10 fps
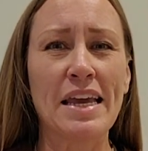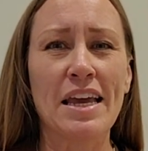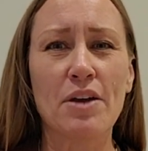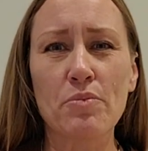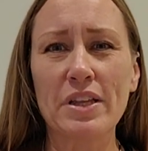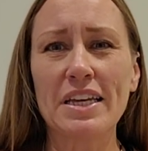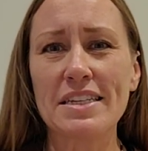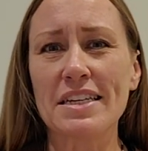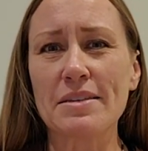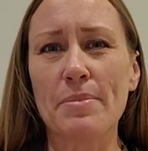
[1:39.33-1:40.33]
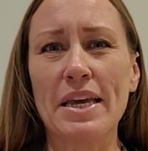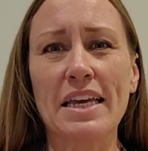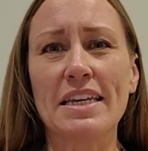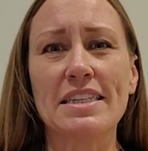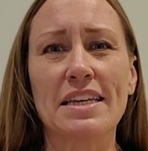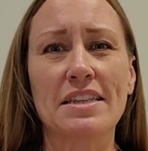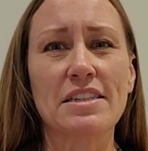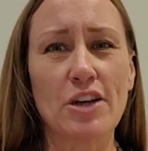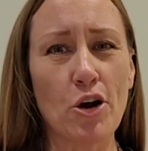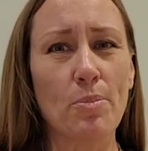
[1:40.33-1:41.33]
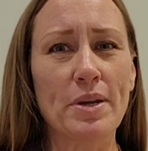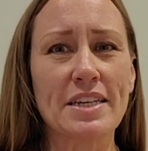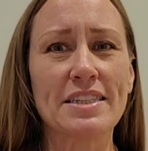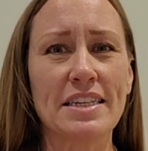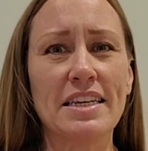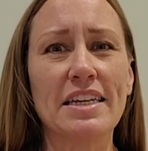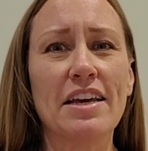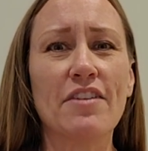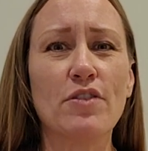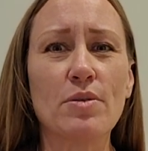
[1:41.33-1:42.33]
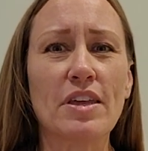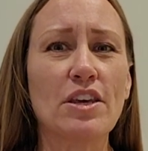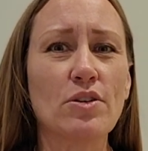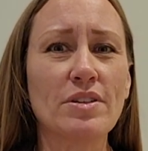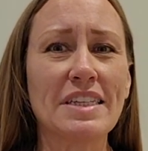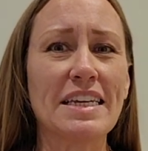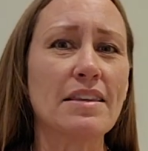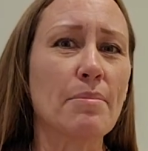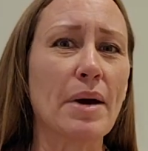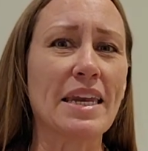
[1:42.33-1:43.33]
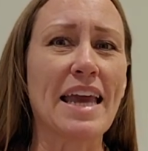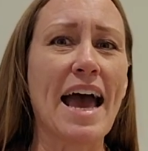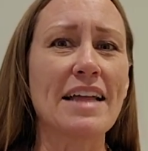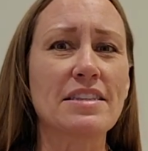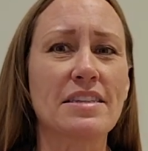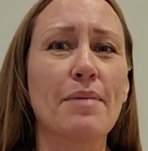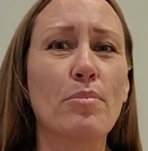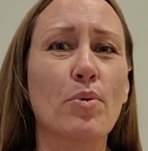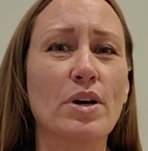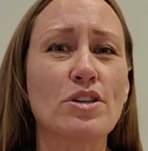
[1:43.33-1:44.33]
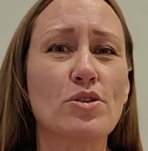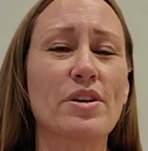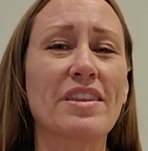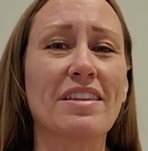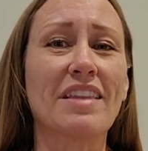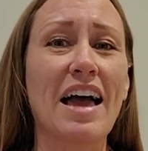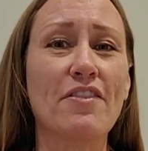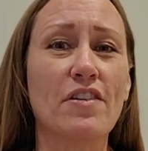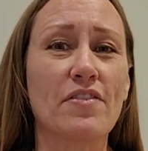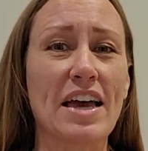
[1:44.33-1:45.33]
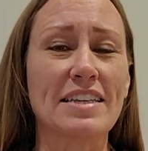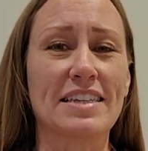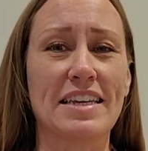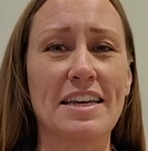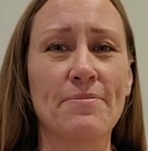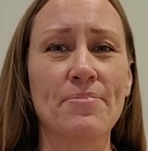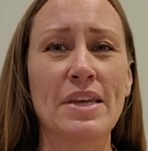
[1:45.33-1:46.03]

It really doesn't make any sense to open a CD if you think you'll need the money at some point during the life of that CD.